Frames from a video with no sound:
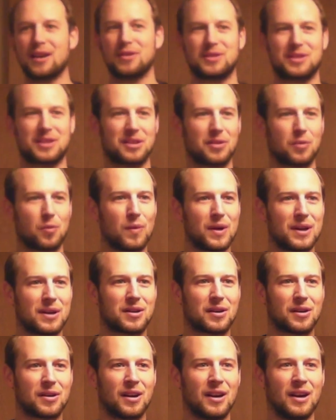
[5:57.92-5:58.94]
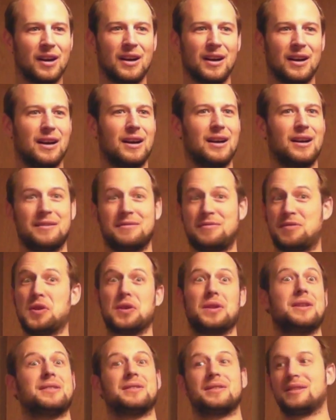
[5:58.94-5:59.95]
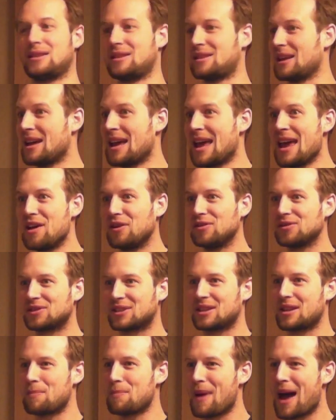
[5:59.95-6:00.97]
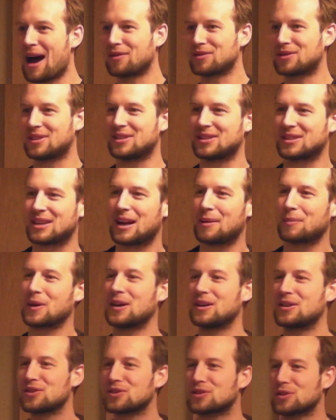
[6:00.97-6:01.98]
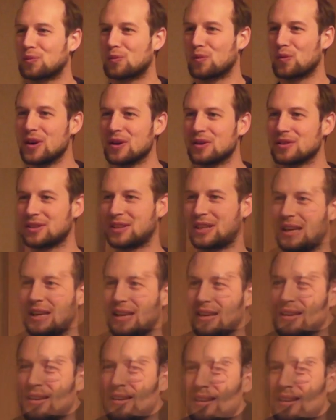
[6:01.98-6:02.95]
out to the winter, to the hills and the mountains, and I'm going to do some real skiing.